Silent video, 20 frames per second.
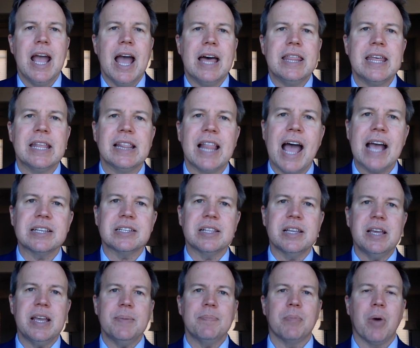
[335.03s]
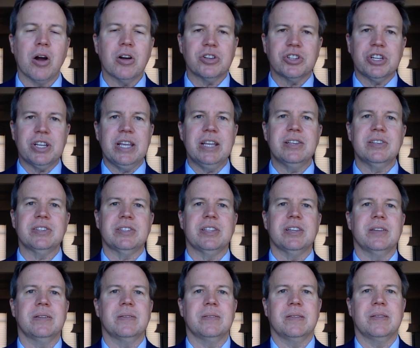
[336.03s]
And then lastly, March is
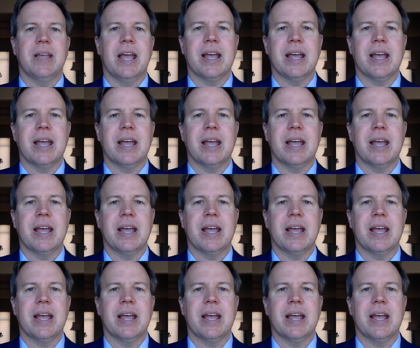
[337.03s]
the,